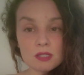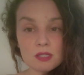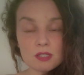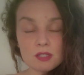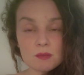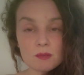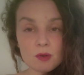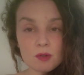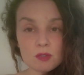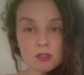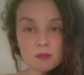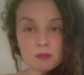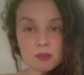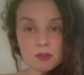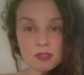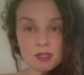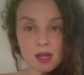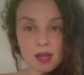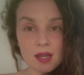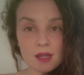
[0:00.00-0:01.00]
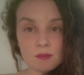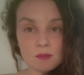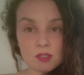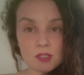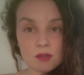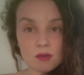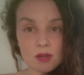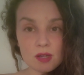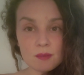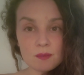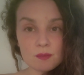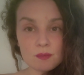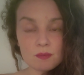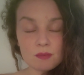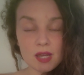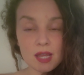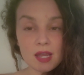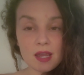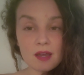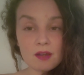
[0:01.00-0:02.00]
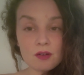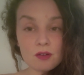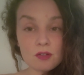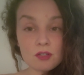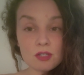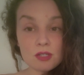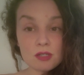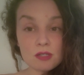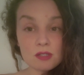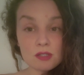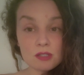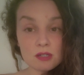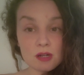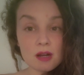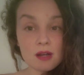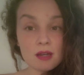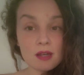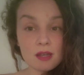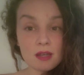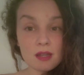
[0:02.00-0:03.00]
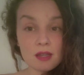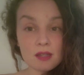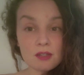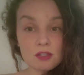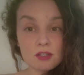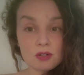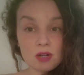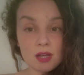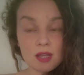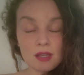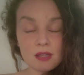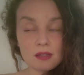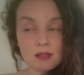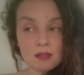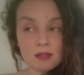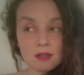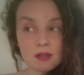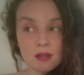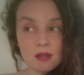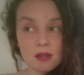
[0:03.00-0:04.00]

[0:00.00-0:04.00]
this multiple times, so my energy is starting to get drained.